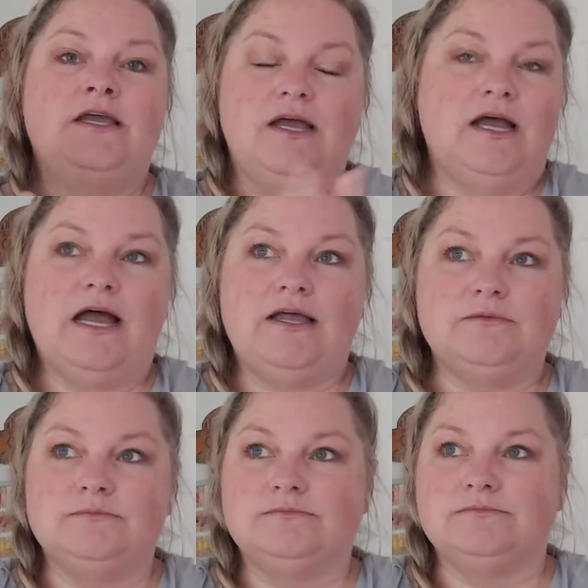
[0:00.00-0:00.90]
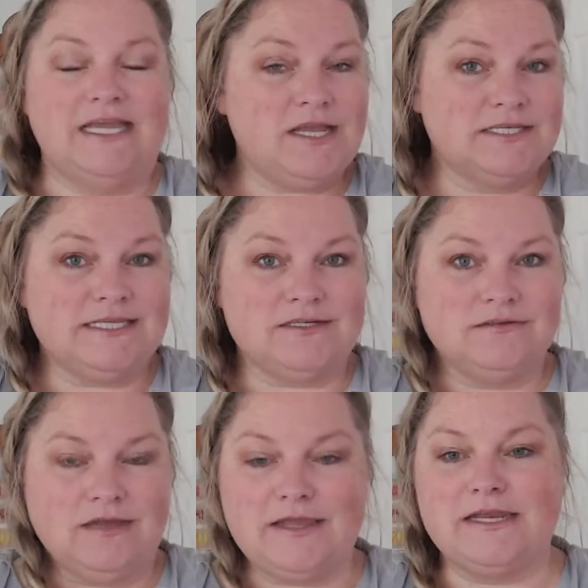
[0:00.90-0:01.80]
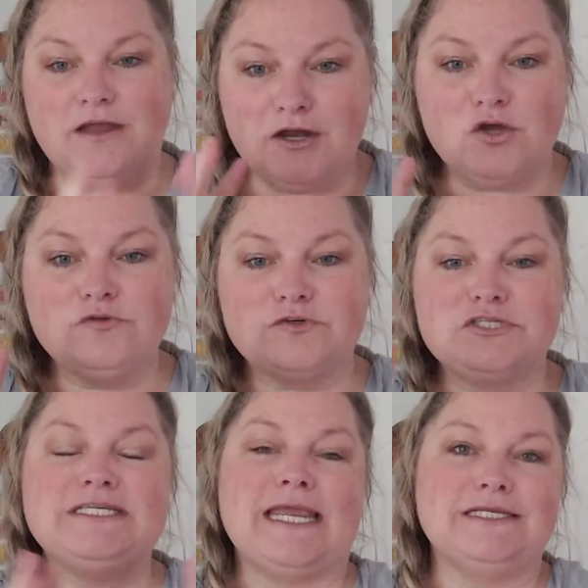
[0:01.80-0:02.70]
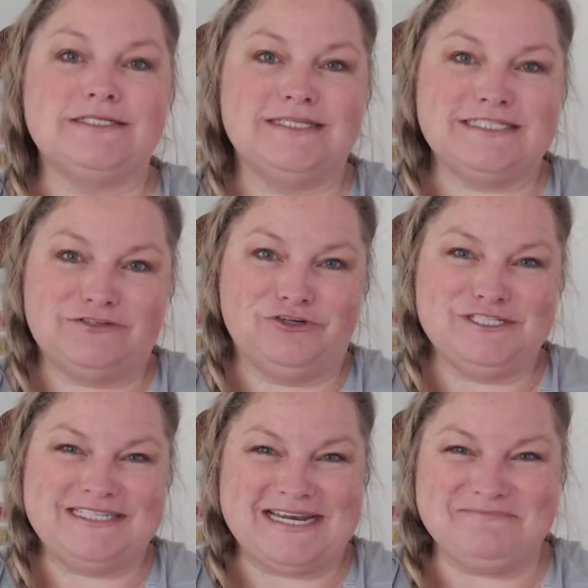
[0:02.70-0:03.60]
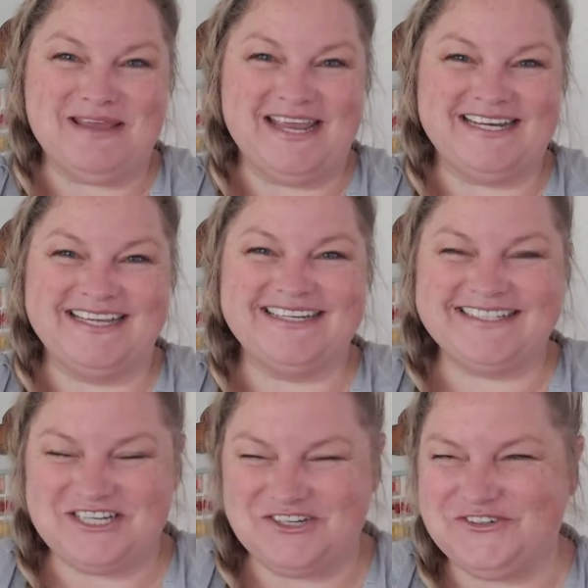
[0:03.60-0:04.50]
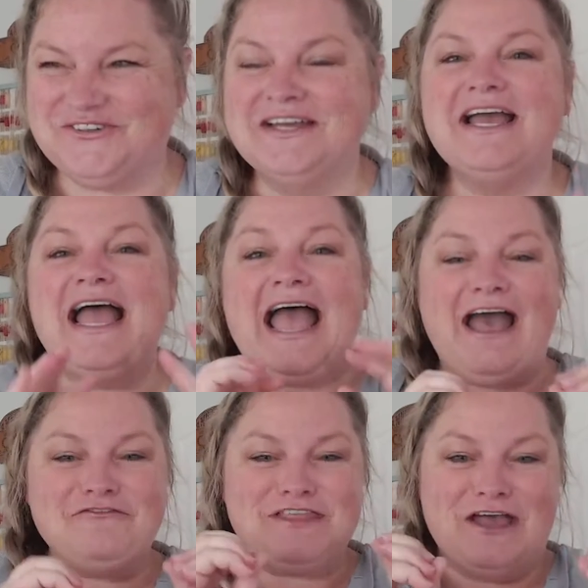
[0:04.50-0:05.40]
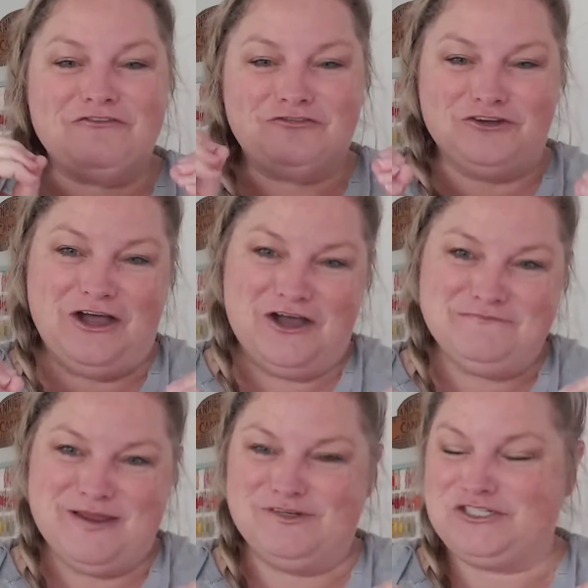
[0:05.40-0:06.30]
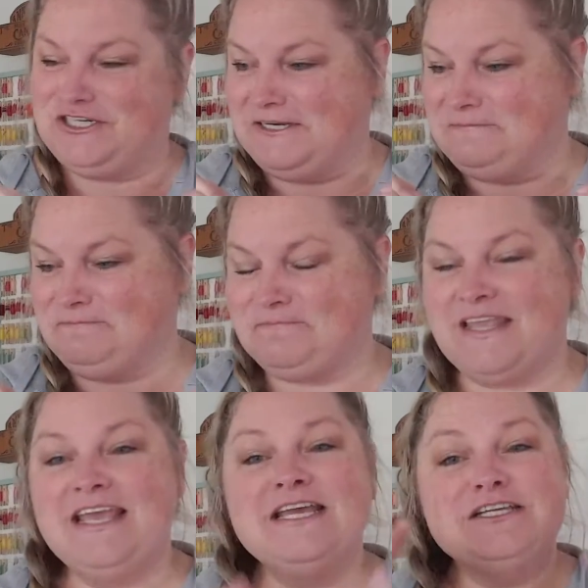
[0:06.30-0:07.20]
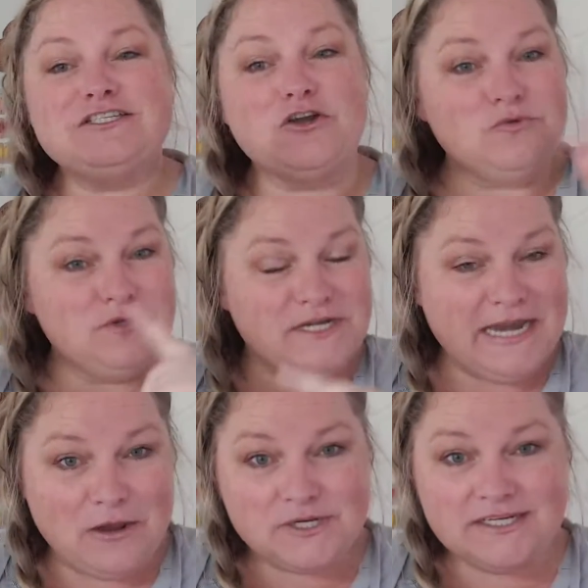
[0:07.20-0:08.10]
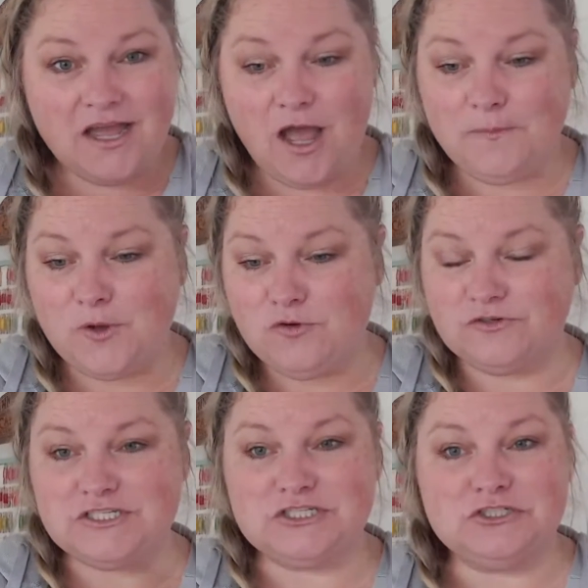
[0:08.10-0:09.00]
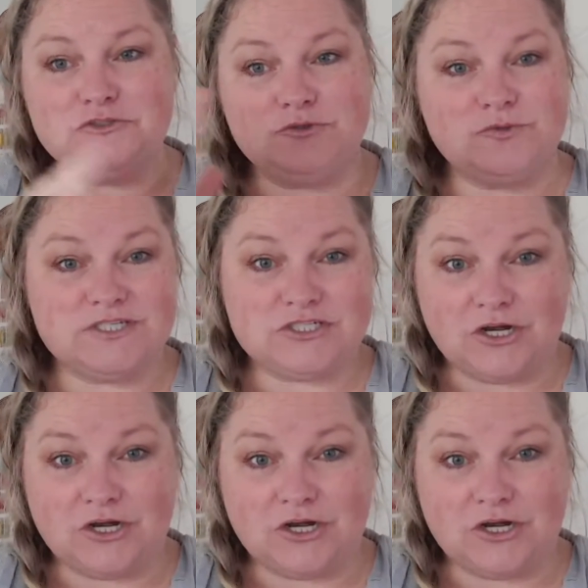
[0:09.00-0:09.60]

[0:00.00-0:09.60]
like I said, I cannot overstate the difference that it made to have that foot on my machine. So now we're gonna hop over to start